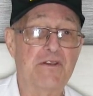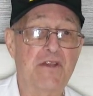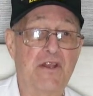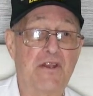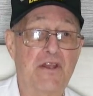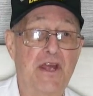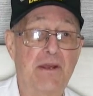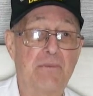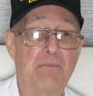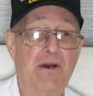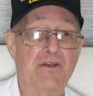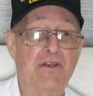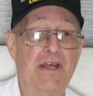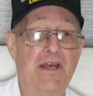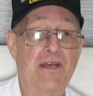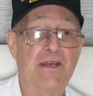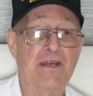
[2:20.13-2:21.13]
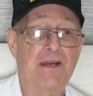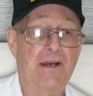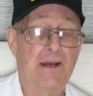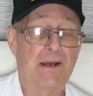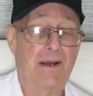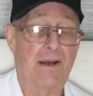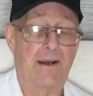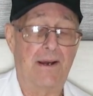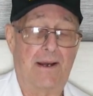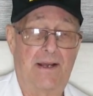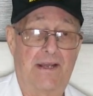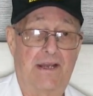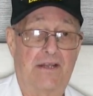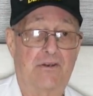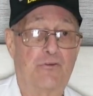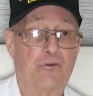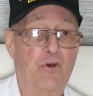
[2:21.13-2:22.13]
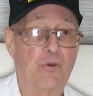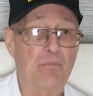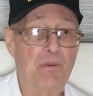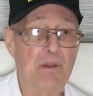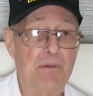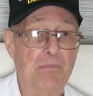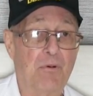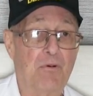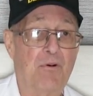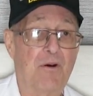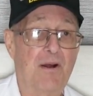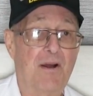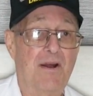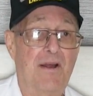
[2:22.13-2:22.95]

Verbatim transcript: the day-by-day. I had good people.